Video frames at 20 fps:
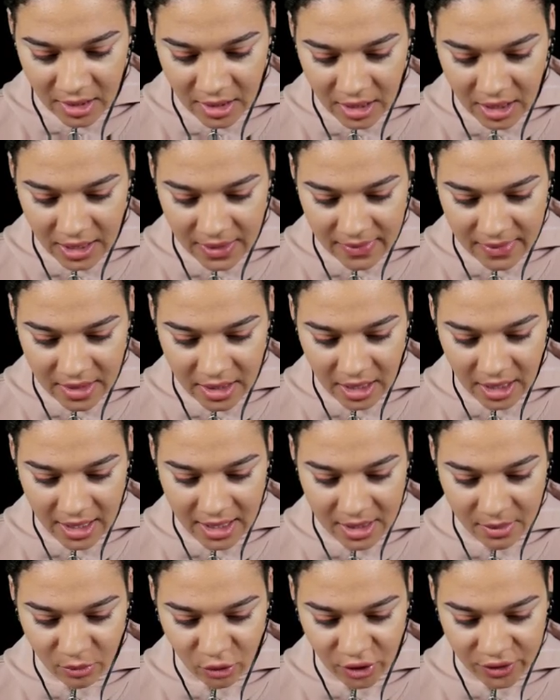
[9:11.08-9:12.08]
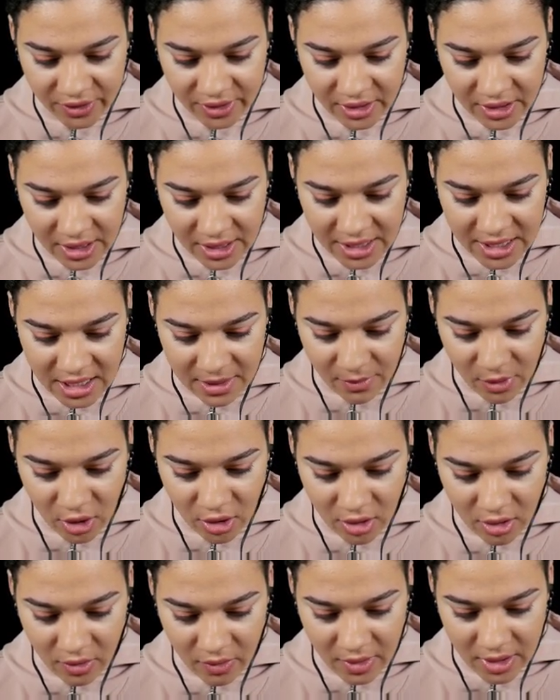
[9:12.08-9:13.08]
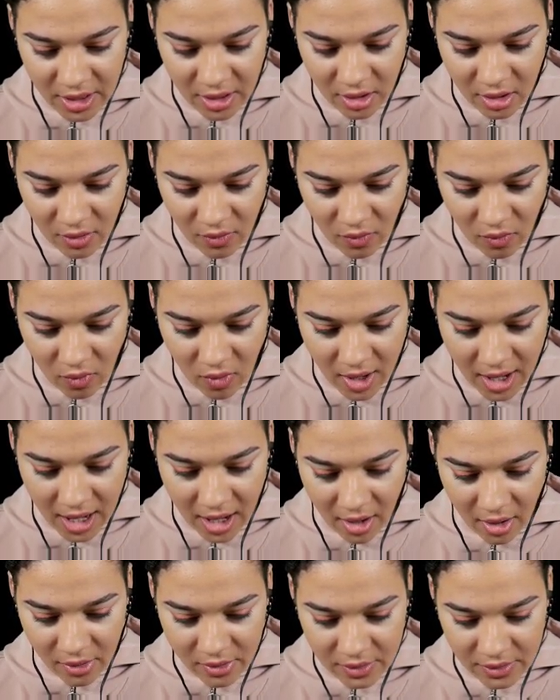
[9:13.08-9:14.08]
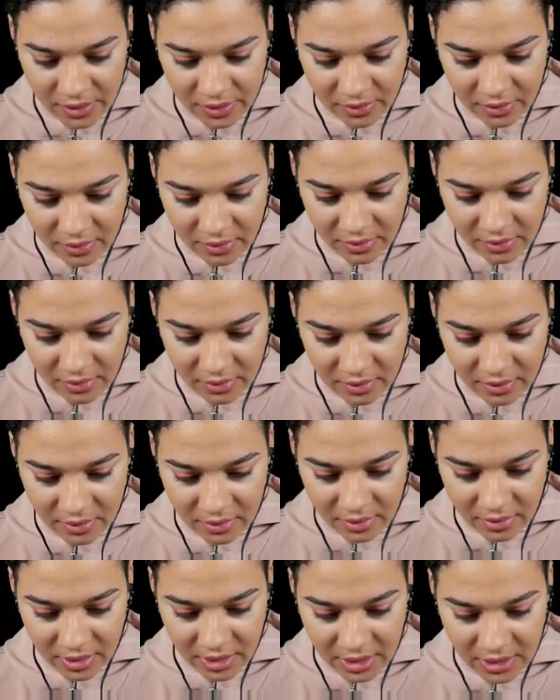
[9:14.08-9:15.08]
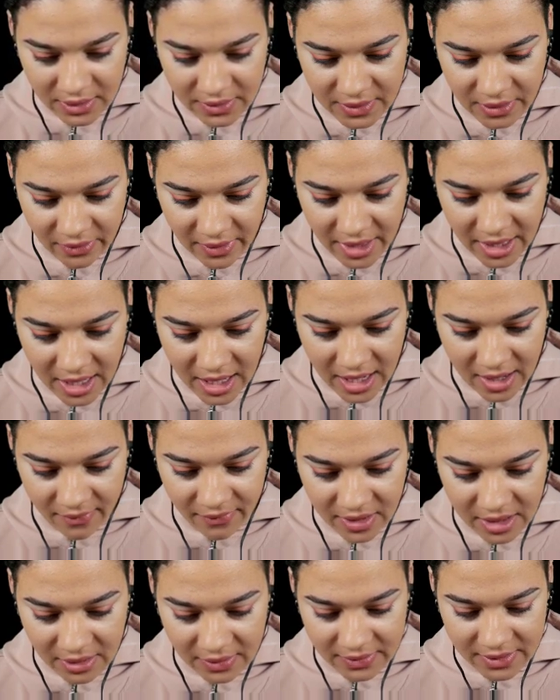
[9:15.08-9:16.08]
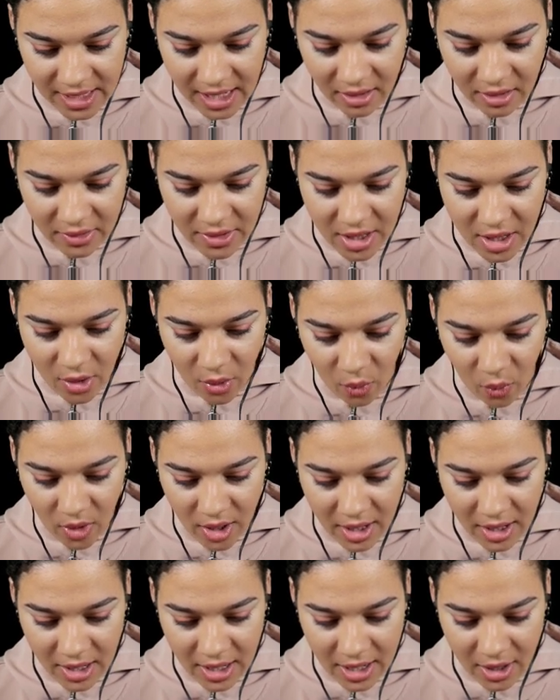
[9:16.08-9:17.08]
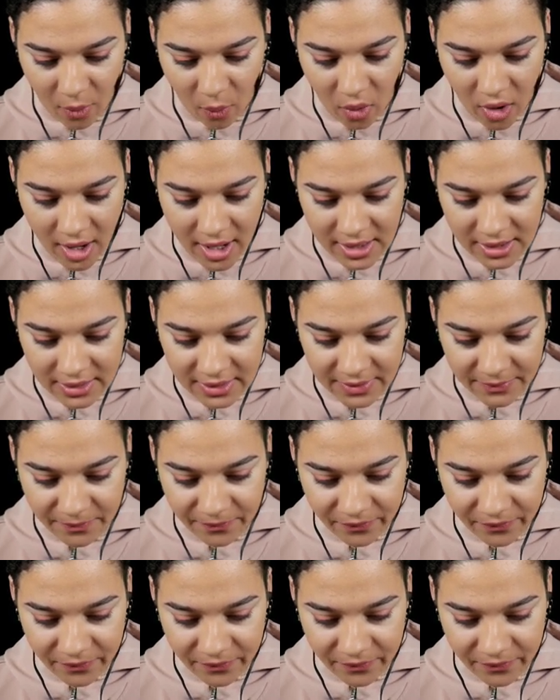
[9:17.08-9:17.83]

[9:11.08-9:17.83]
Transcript: And then I am just going to keep going around until I have exactly what I want.